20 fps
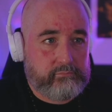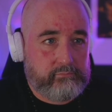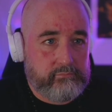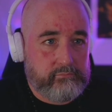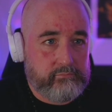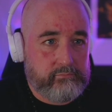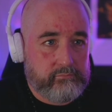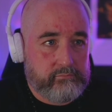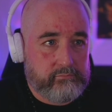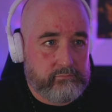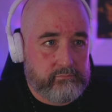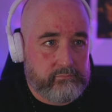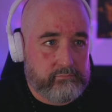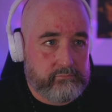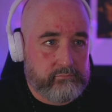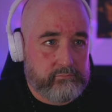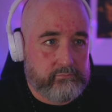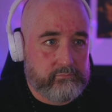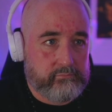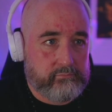Sorry.
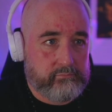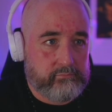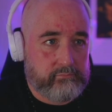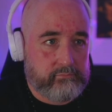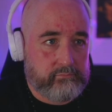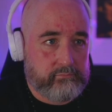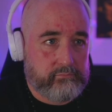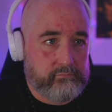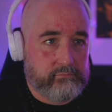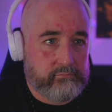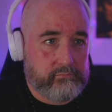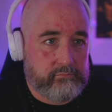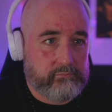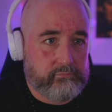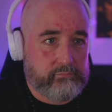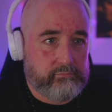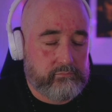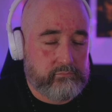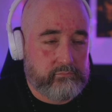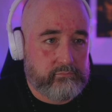Jesus,
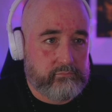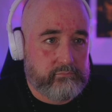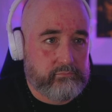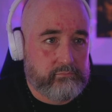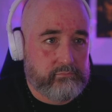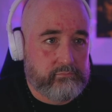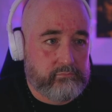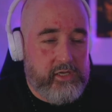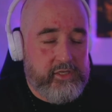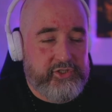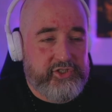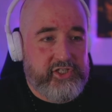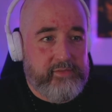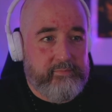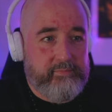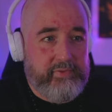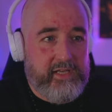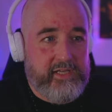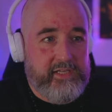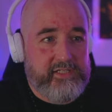Helen. And
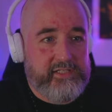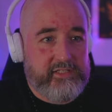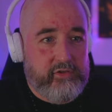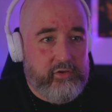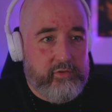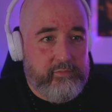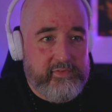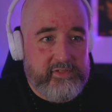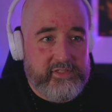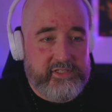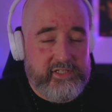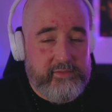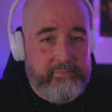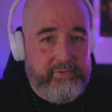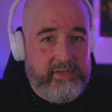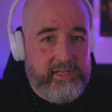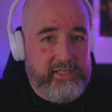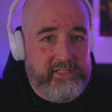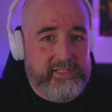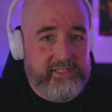she plays, obviously,
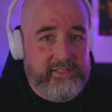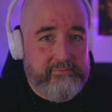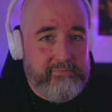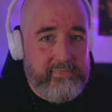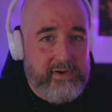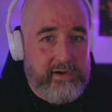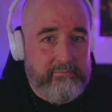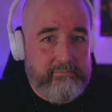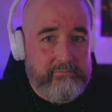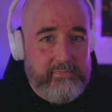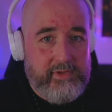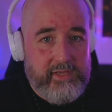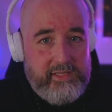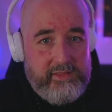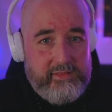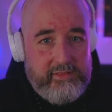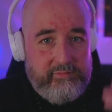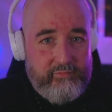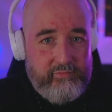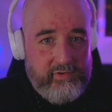plays the mum
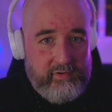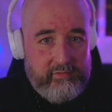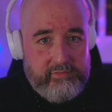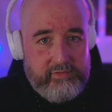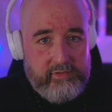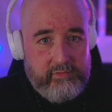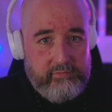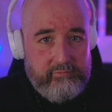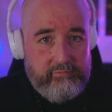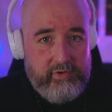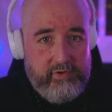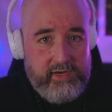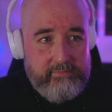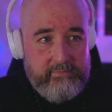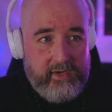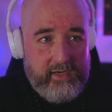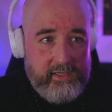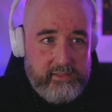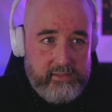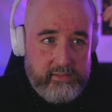in the the
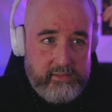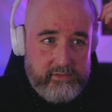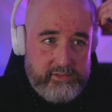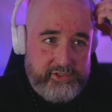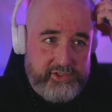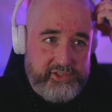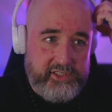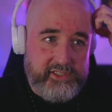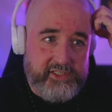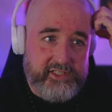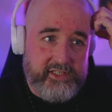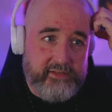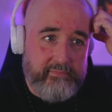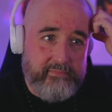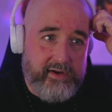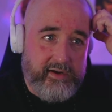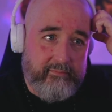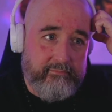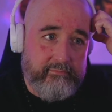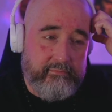remake. She's the
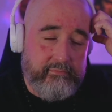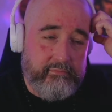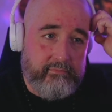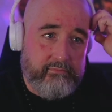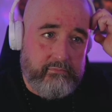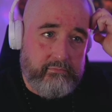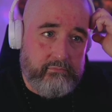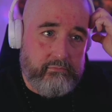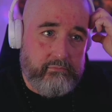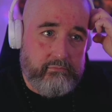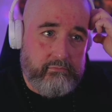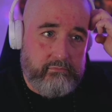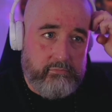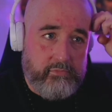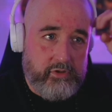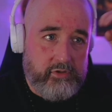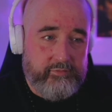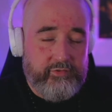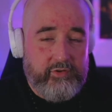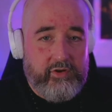mum
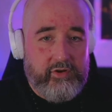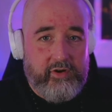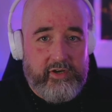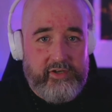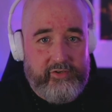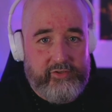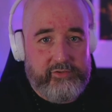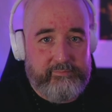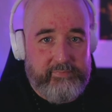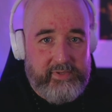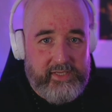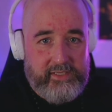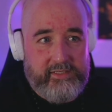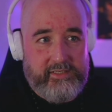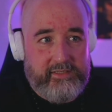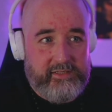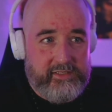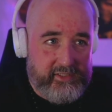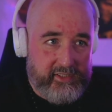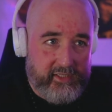of the guy who's bitten
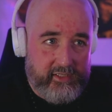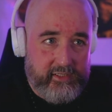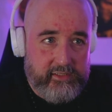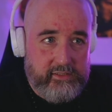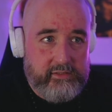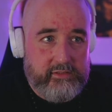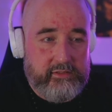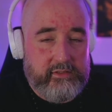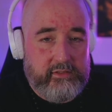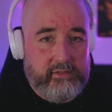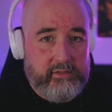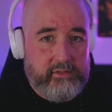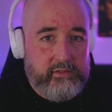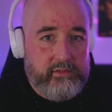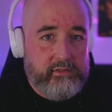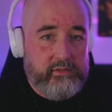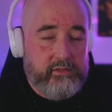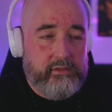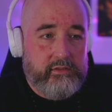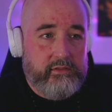in the second
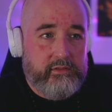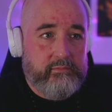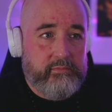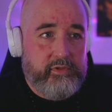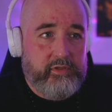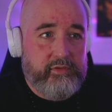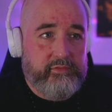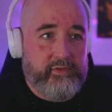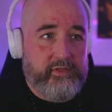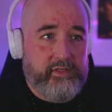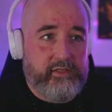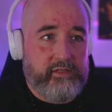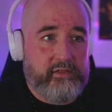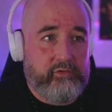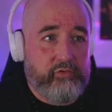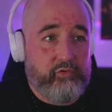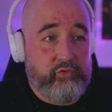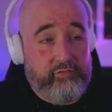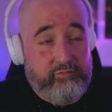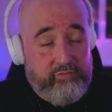movie
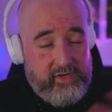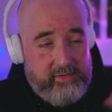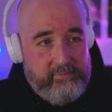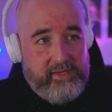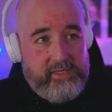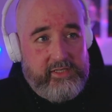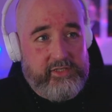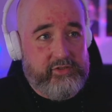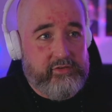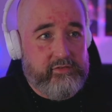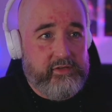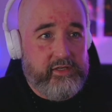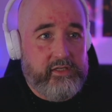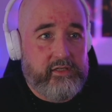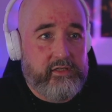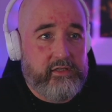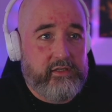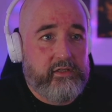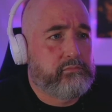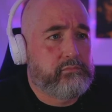or the remake, sorry.